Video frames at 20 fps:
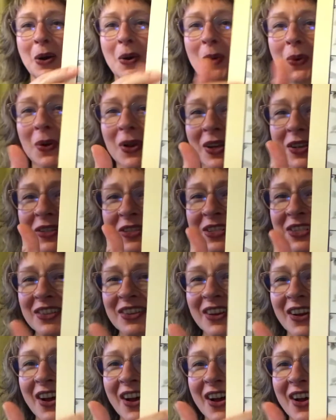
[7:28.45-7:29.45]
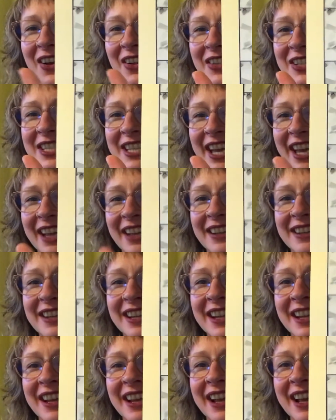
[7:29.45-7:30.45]
Orange, all done.
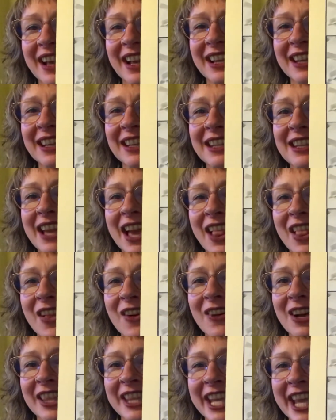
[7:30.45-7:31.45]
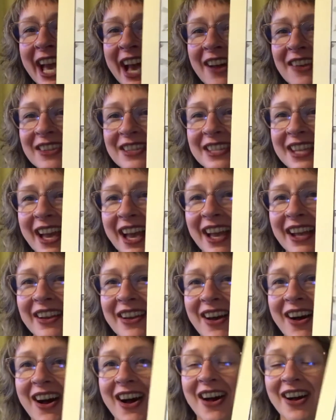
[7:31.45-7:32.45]
Yellow on the outside,
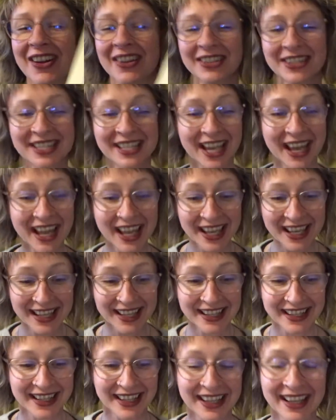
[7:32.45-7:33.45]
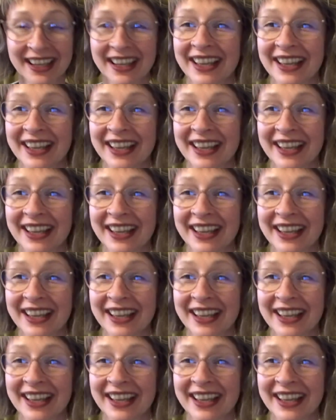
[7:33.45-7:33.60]
all done.